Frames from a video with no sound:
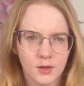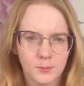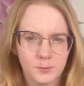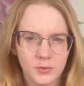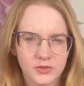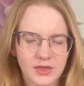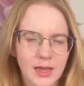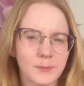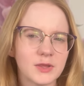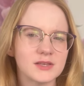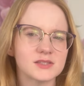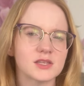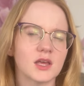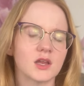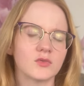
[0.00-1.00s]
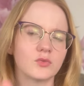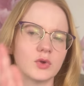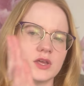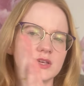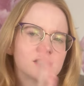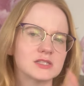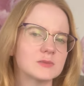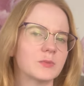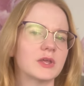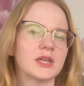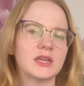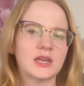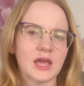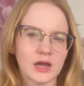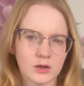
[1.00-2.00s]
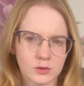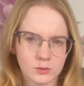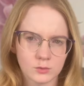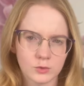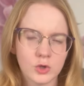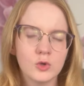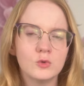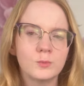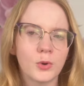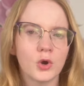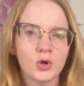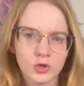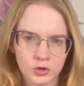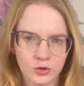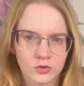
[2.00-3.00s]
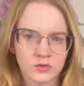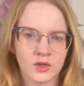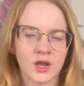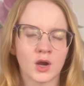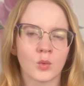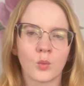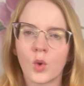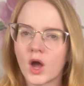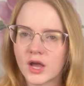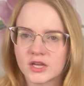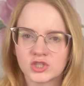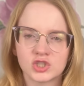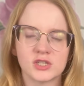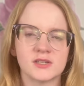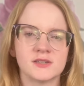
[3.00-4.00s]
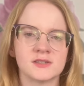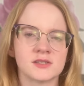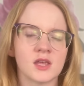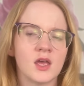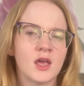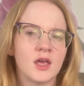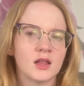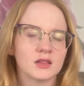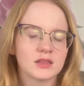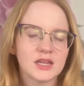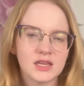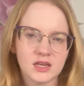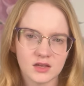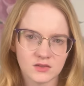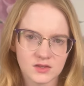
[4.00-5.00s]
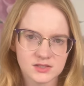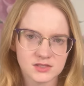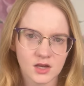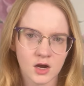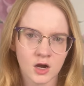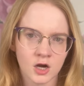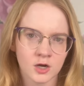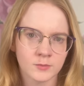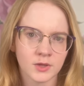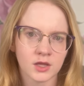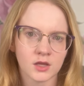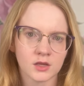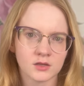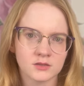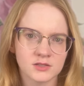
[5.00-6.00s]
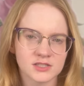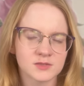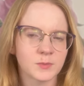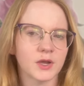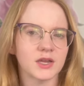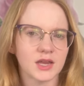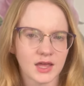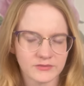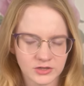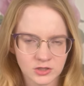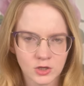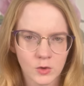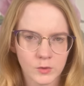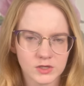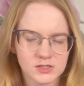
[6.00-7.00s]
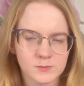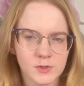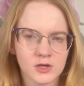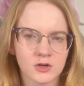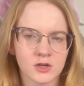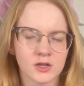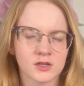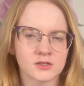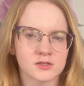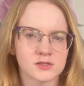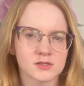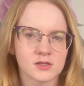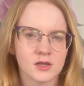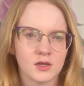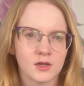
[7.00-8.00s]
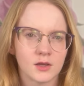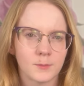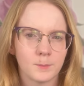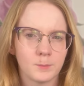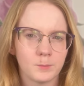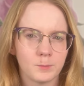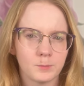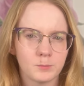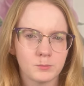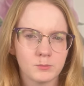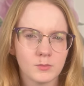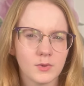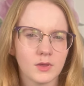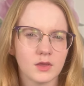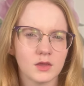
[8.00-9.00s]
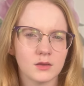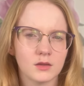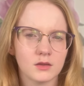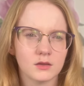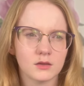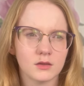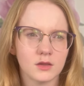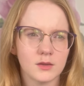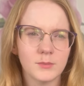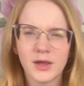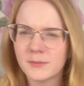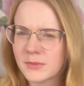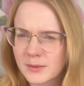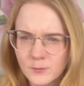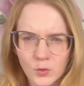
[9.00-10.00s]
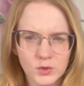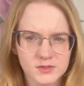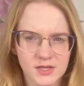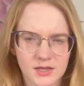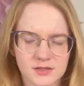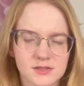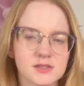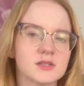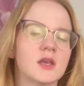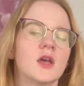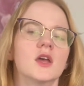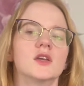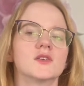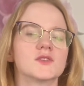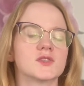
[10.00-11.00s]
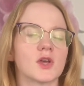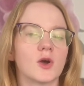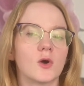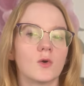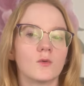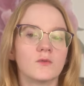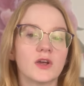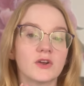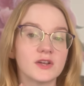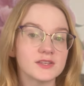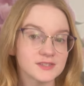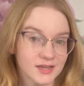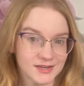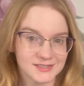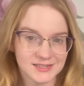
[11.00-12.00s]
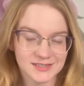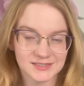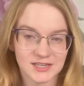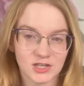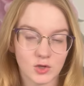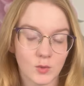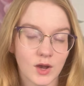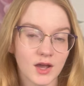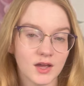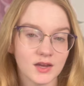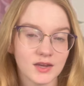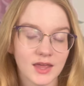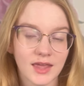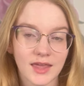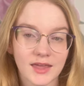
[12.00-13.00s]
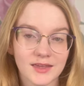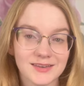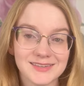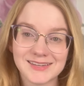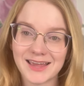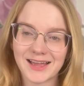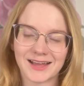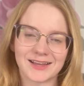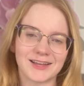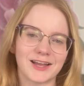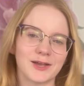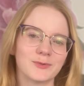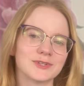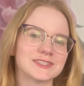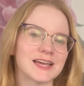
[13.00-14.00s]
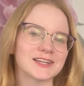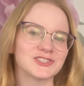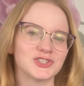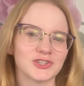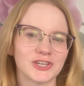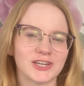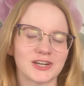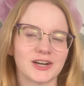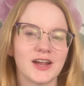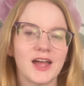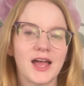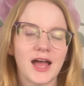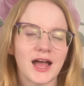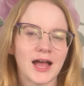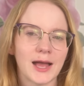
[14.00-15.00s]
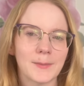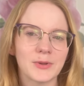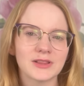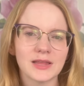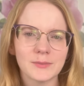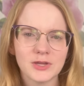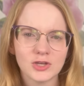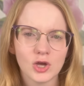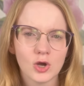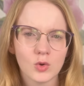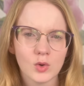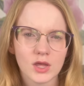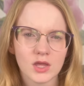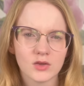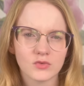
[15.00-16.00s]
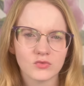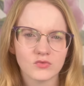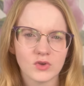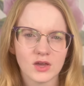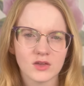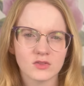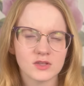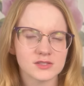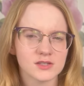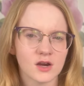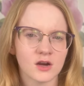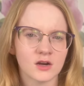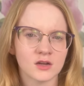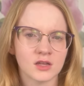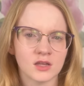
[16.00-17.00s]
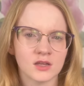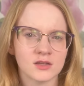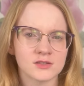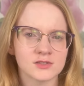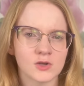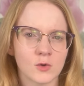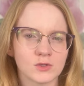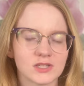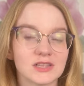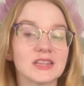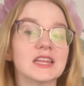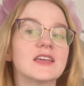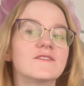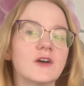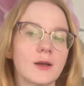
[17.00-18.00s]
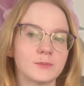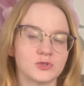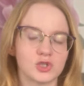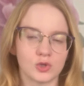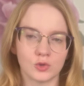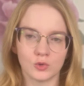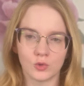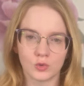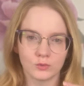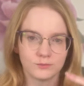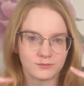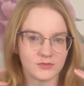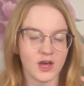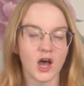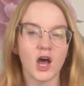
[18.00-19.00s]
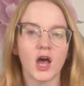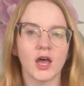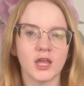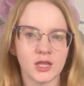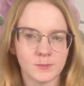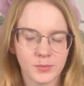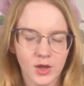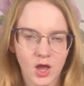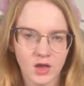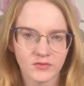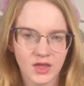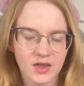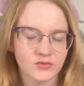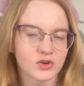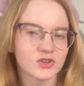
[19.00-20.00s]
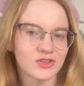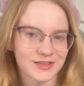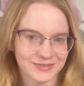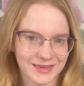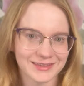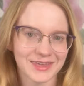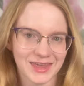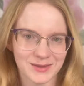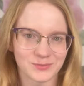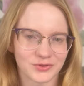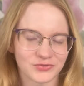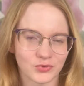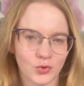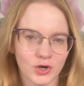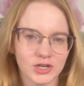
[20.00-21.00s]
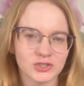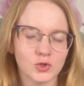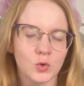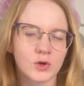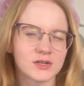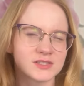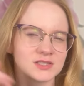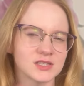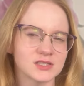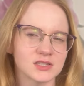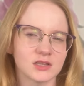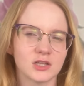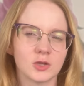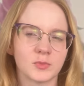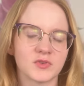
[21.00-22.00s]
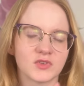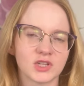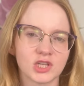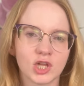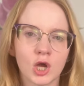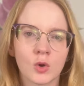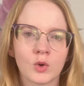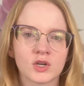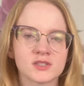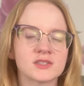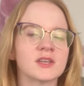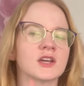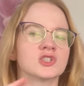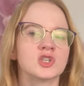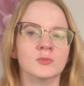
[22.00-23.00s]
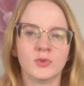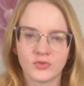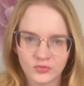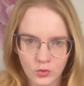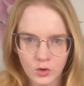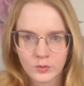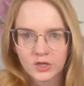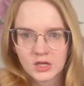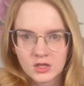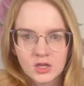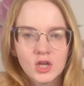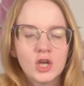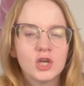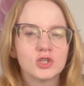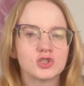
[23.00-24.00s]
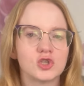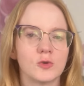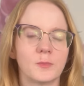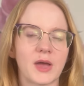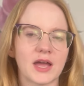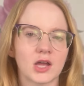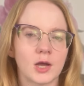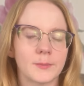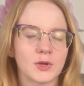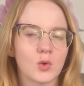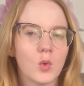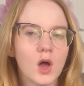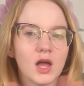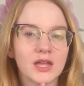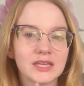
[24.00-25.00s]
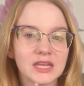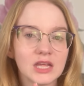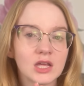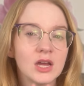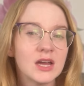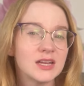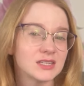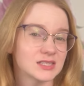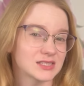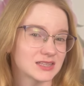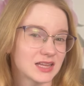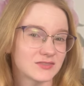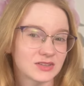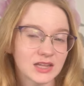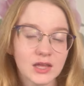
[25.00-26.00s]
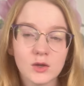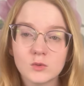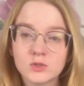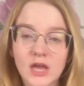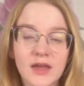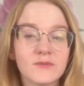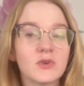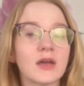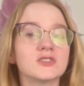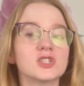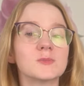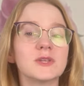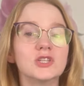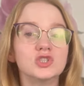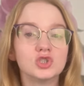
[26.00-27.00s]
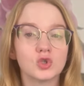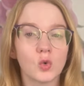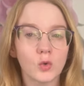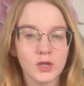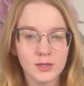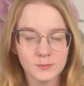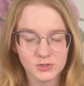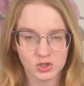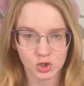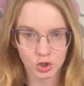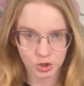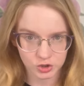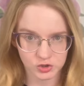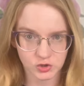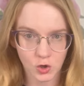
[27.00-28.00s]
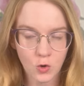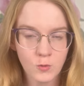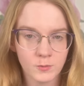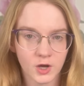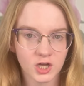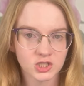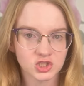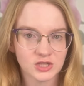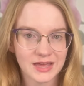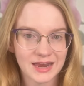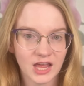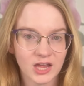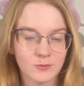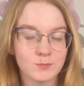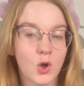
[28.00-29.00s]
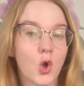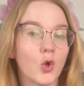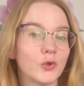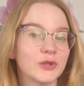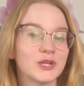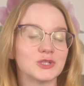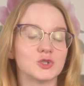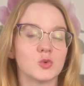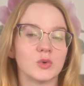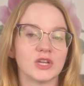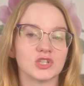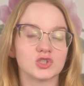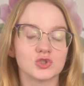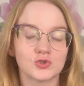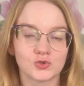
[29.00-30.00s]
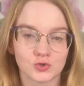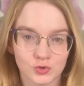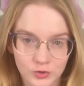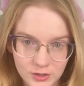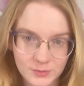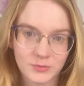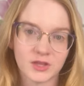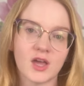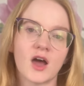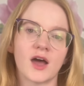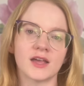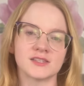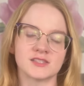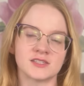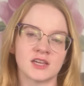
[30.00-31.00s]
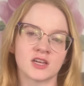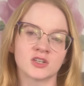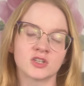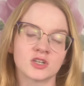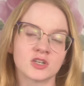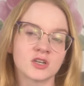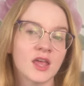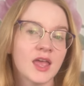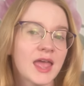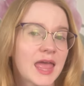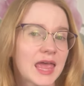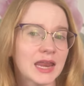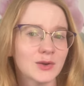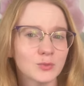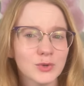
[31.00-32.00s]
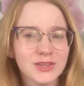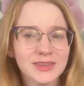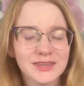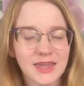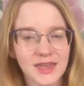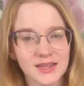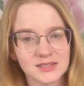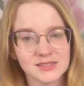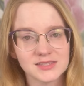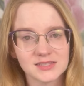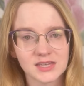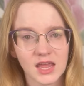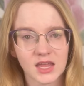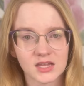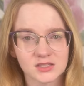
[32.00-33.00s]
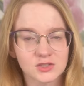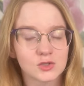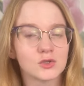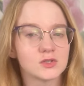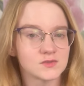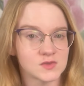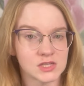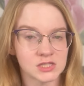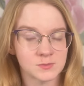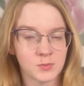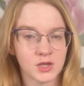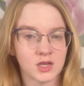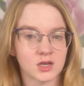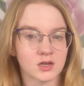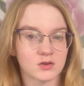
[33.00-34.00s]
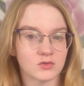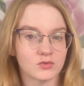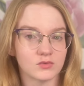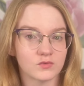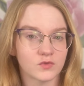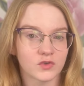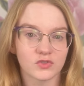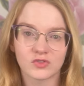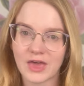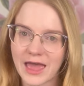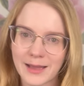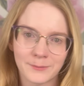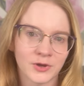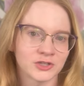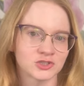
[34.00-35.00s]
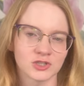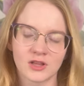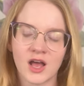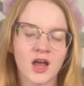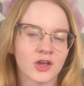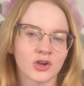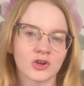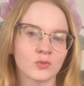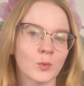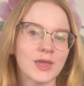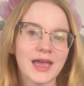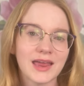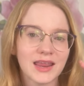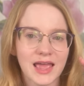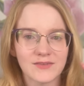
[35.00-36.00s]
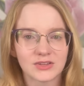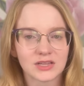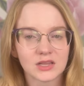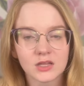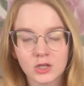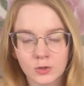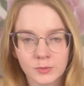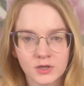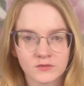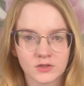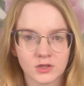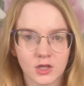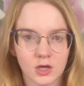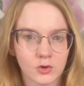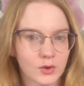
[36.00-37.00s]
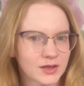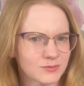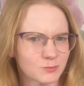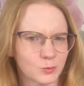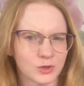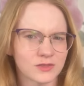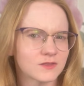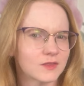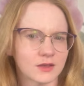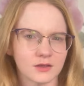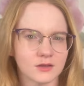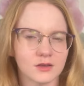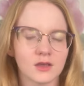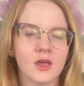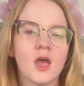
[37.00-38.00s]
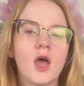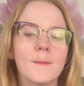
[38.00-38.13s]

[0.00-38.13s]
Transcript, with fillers: But that being said, if we explain how who put her there, why she's leading this army despite having no experience, it it might make more sense. So very excited to continue on, and yeah, I will talk to you later. Uh, but let me know if uh, this arc is going to live up to the height of everything that came before it, or is this a little bit of a lower section before we shoot back up in quality? Does it level out? I've, I've just been enjoying Berserk so much that I'm holding it to an extremely high standard, and it really can't stay as good as it's been for that much longer. We gotta have a little bit of a low, I would think.